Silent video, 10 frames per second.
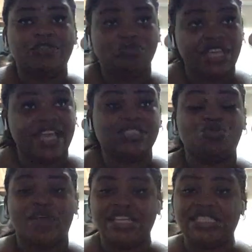Yes,
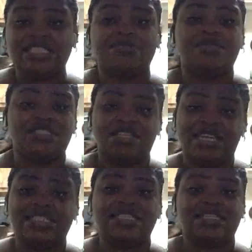racism still
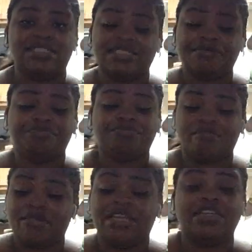exists.
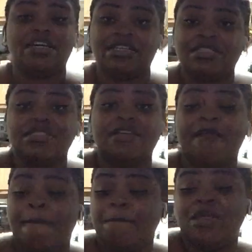It does.
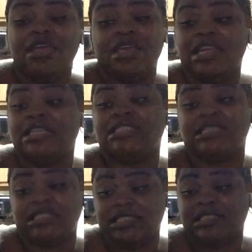It
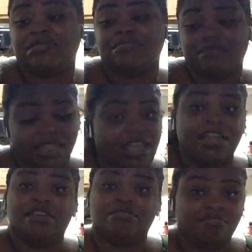exists
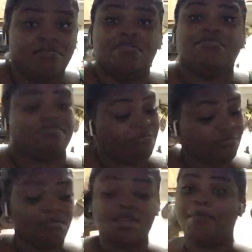in
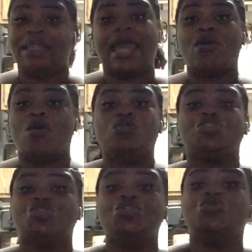black
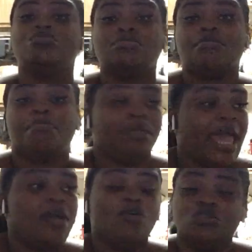culture too.
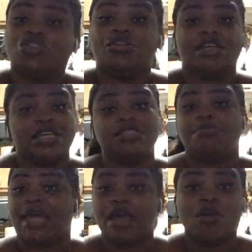Black culture against
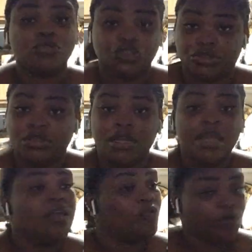black culture.
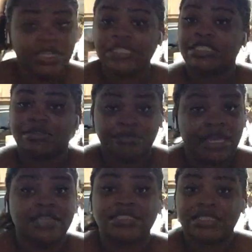Racism
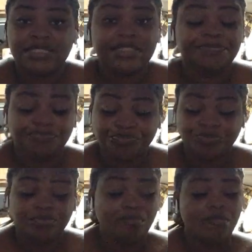exists.
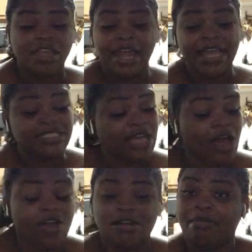And I ain't
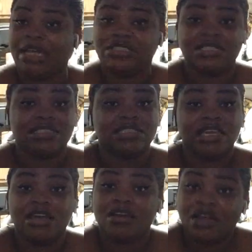talking about just the
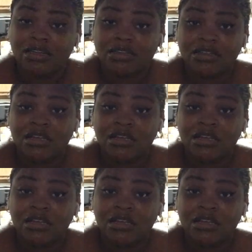skin color.